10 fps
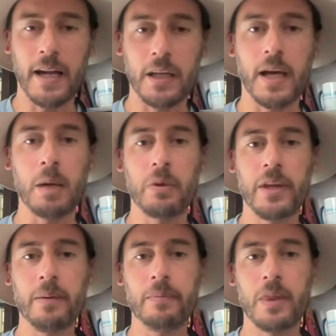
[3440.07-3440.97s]
kite with
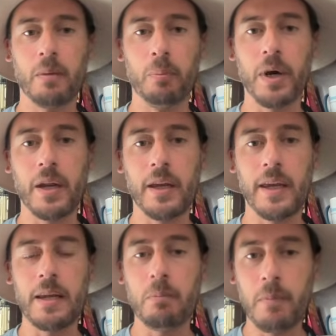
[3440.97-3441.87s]
them, but
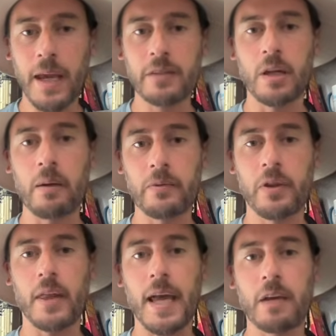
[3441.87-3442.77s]
it makes up for the
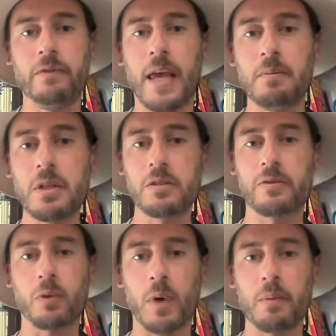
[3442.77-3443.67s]
lack of damage
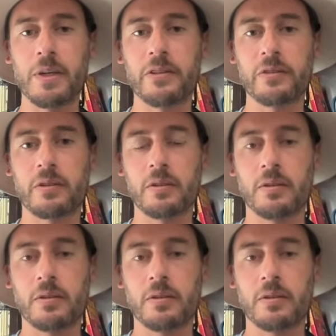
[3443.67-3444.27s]
for Werebeast,